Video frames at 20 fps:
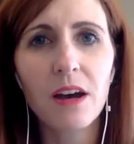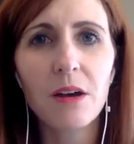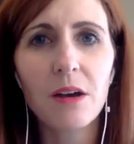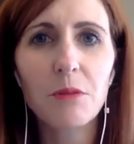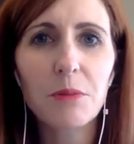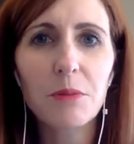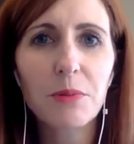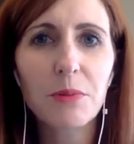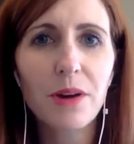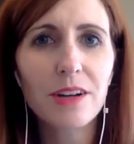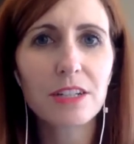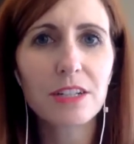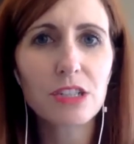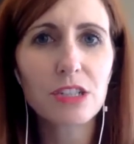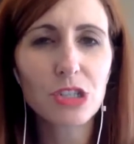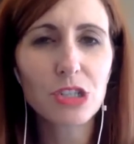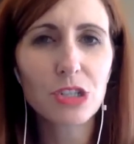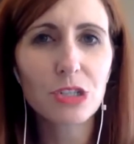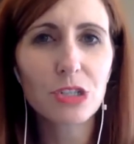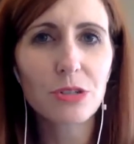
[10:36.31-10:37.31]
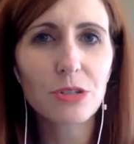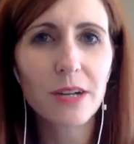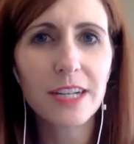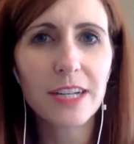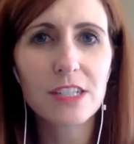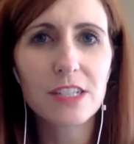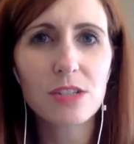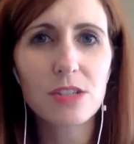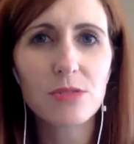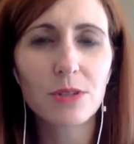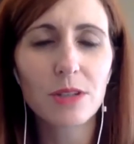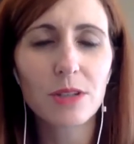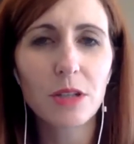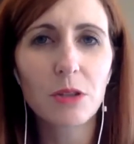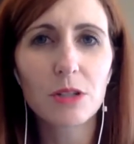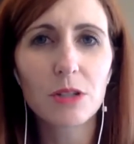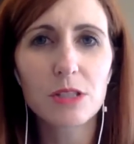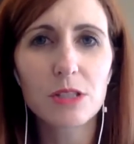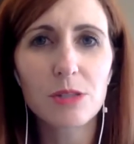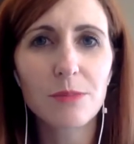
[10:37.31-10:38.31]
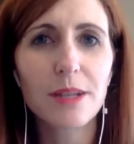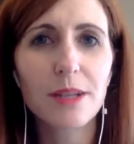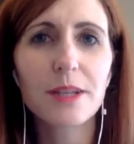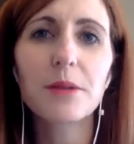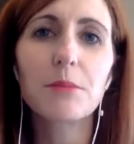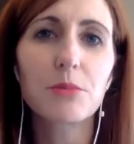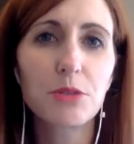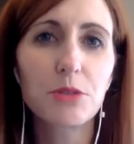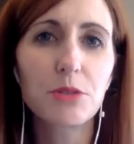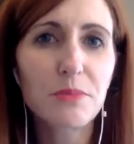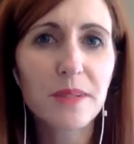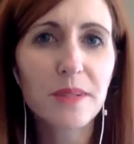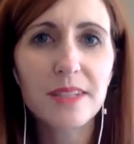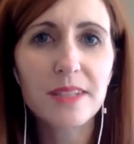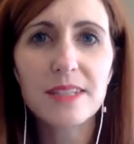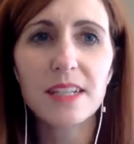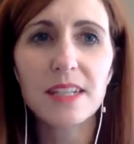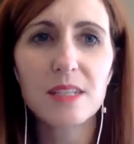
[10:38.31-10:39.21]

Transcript: With product two, I just really looked to make improvements.